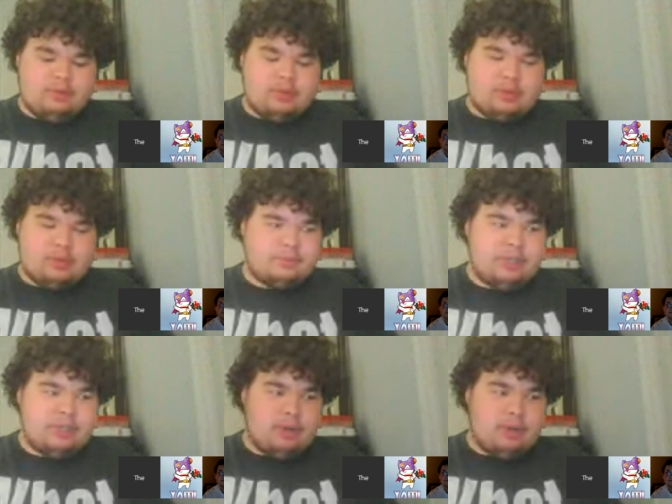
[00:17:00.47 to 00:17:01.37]
though
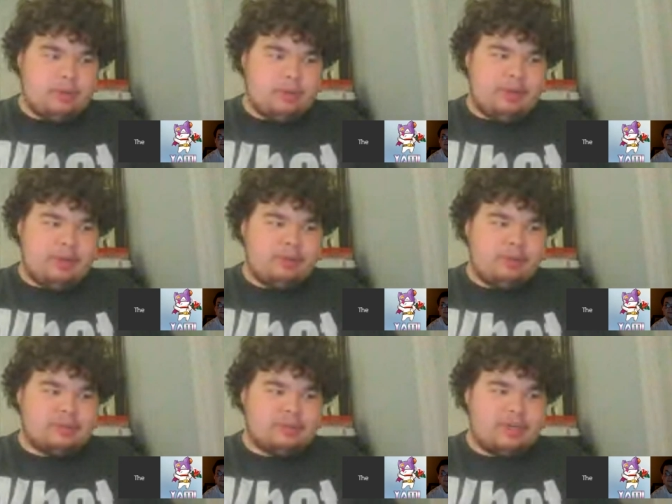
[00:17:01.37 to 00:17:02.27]
Aquaman
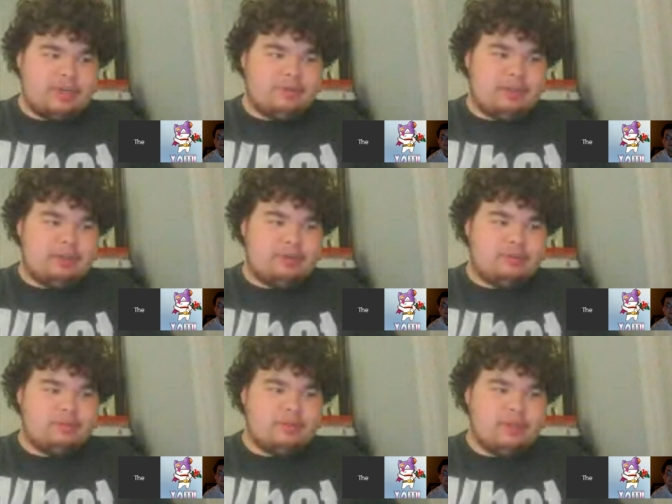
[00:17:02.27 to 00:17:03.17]
looks like freaking.
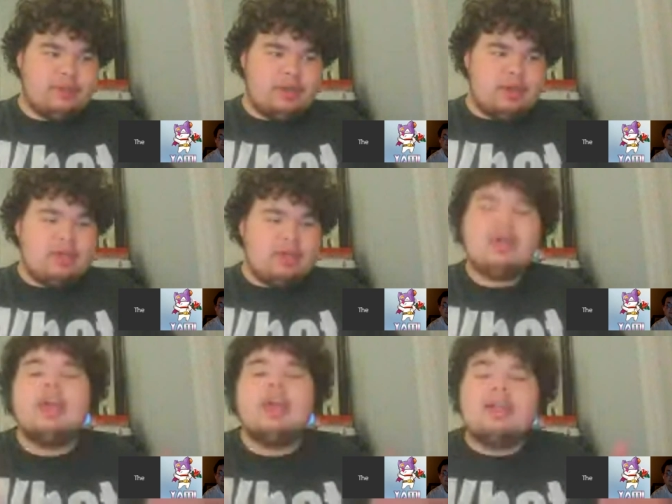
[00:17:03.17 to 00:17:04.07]

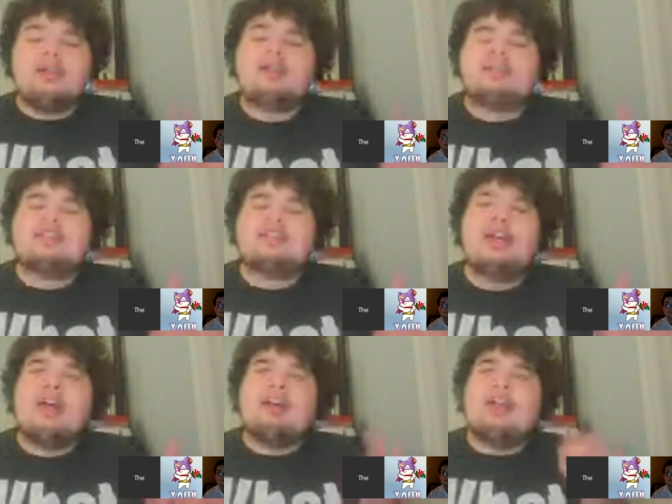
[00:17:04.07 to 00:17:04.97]
He looks
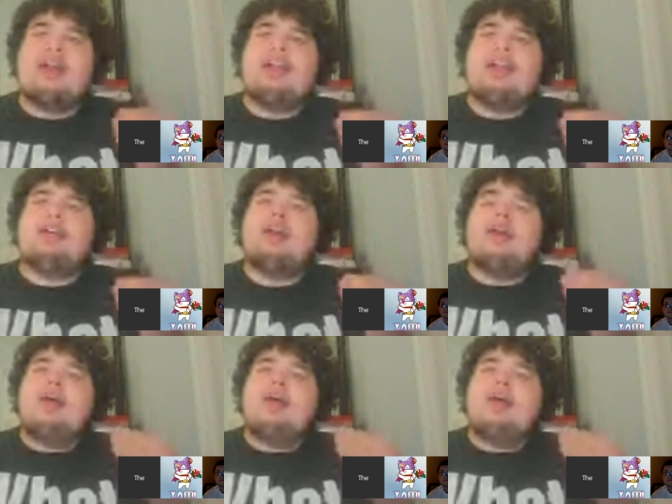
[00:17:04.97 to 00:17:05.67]
like